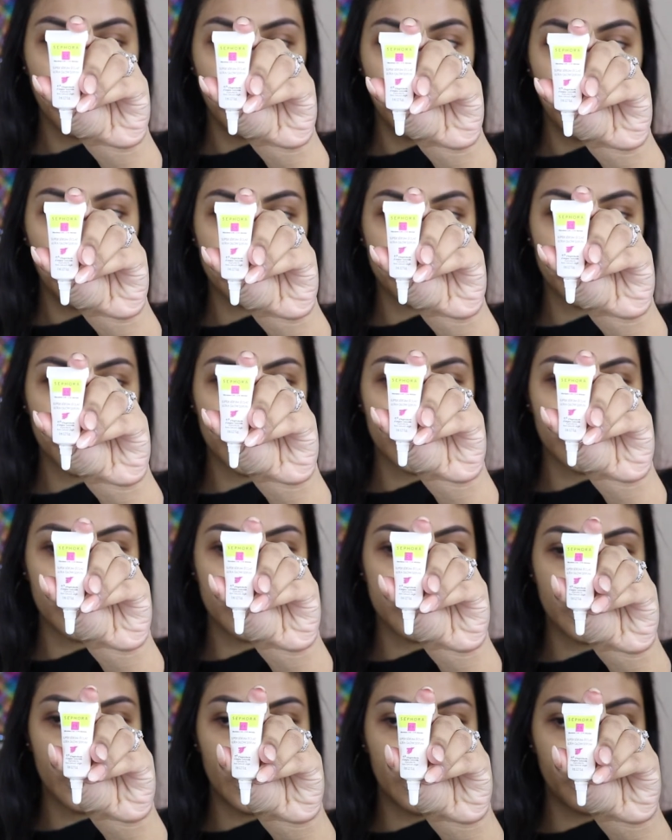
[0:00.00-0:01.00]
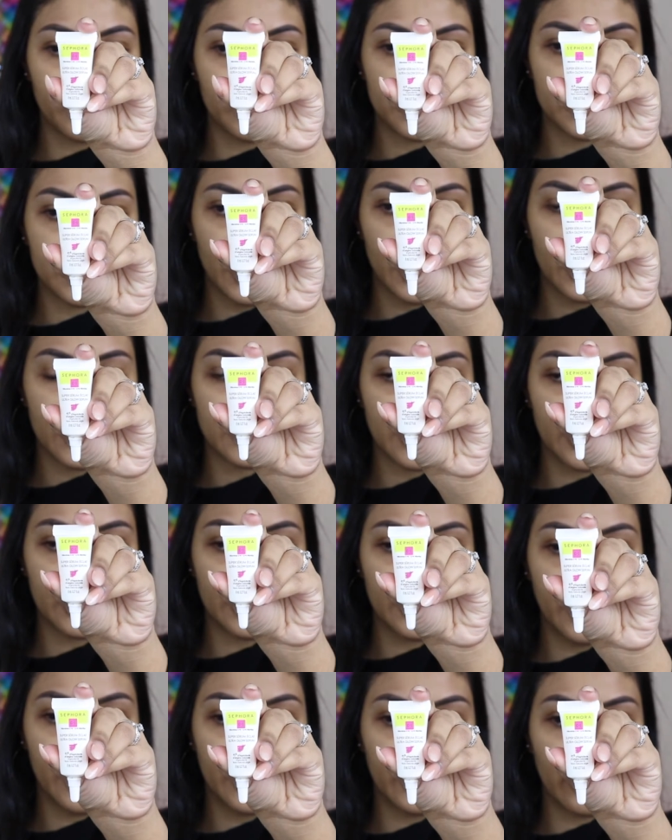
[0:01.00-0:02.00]
It's just a sample size. I
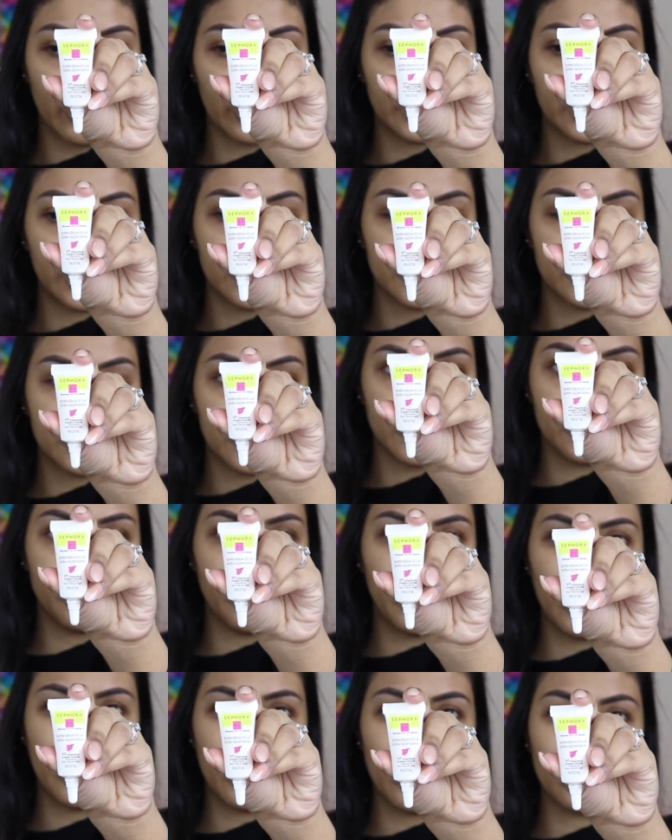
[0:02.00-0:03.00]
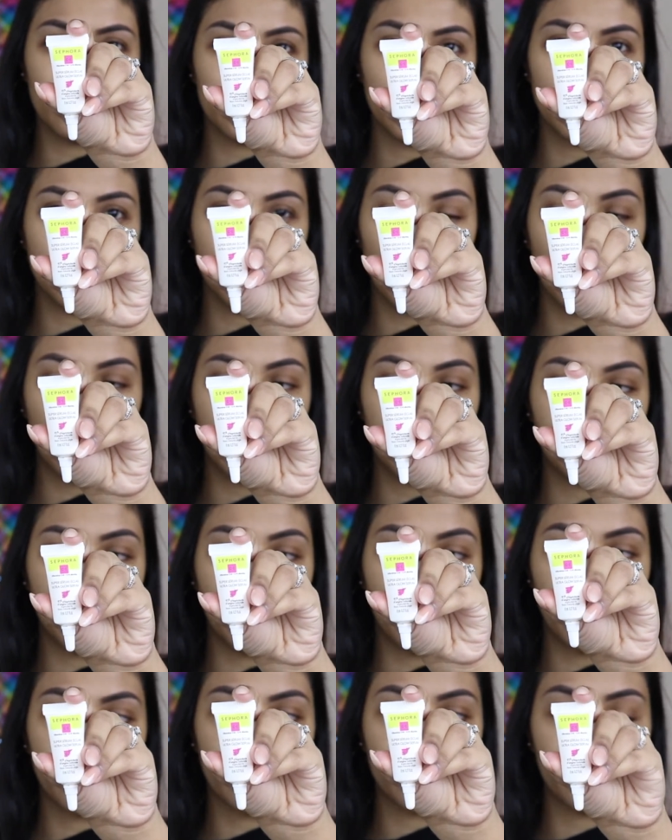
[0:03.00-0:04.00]
think I got this in my 100-point
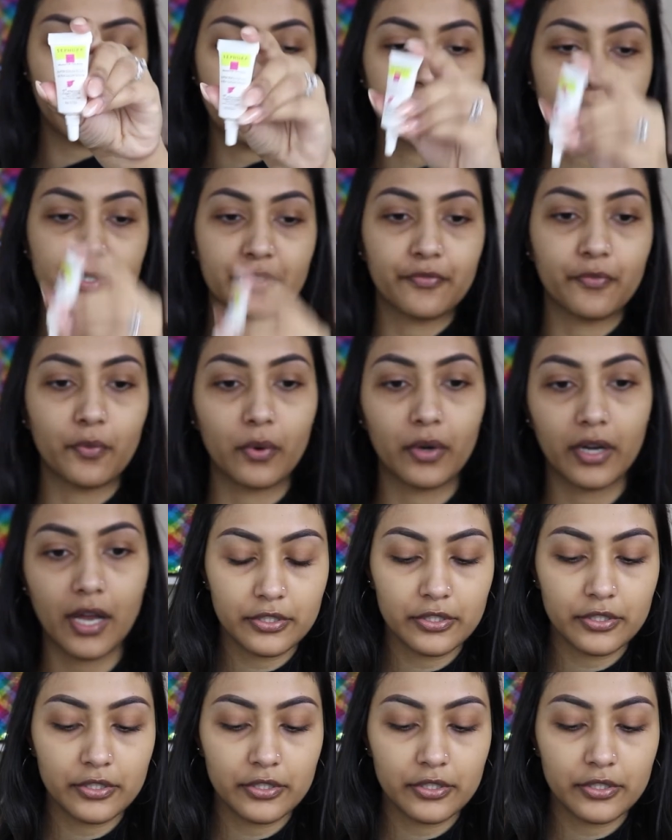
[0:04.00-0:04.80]
perk from Sephora.